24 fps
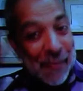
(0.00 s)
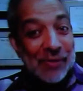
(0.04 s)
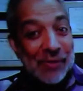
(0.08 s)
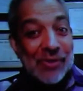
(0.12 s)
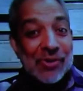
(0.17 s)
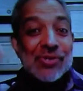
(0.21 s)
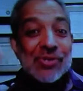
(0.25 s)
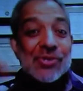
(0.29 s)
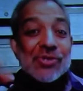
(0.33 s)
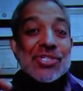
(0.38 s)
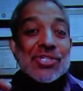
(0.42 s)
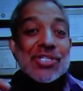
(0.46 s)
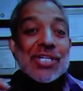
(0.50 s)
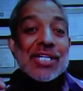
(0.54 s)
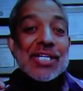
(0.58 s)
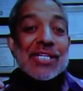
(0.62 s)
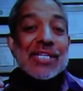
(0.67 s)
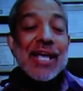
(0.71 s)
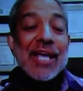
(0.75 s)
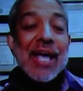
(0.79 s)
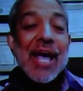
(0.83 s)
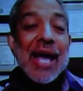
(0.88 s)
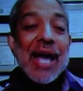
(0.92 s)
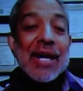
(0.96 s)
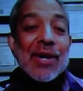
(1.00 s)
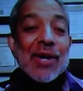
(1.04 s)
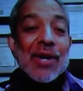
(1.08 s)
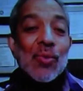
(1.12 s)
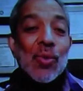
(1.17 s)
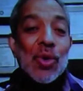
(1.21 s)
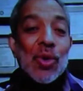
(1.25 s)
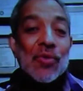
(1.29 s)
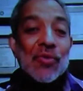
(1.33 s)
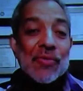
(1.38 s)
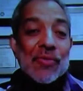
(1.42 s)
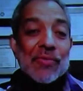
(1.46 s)
Because you see, they had a
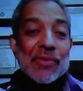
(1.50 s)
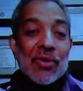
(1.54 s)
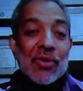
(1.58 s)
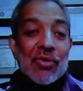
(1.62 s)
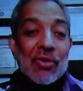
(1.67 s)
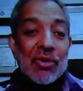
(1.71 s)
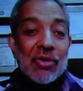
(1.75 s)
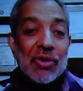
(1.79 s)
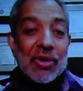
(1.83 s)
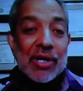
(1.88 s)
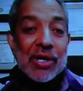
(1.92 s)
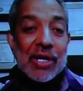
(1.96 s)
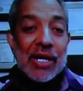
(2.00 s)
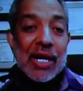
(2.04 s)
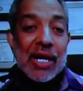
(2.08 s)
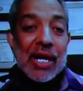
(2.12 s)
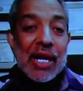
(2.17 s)
word from the Lord.